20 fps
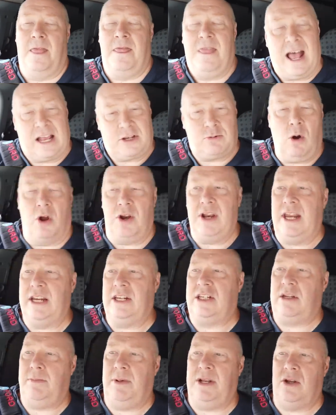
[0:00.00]
And that's what
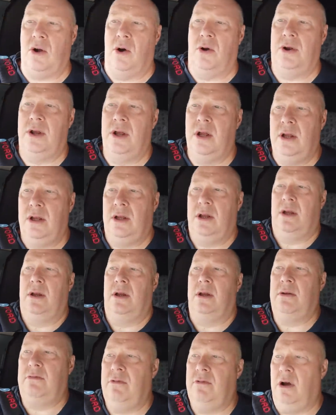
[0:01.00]
needs to be done.
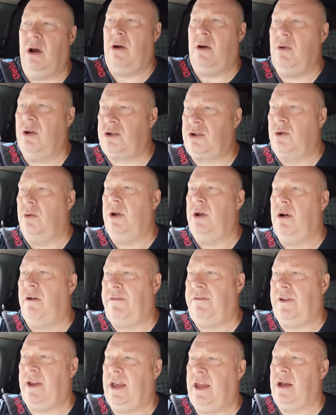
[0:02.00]
Right, what's going
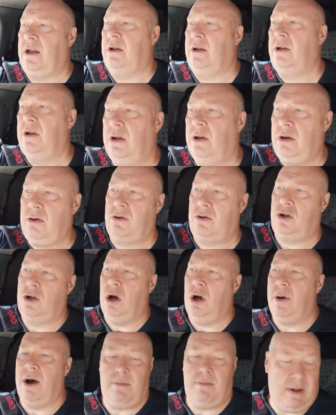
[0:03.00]
off here? Oh,
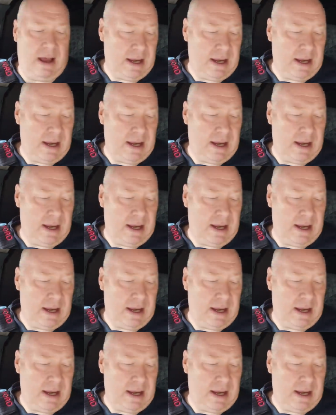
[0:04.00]
come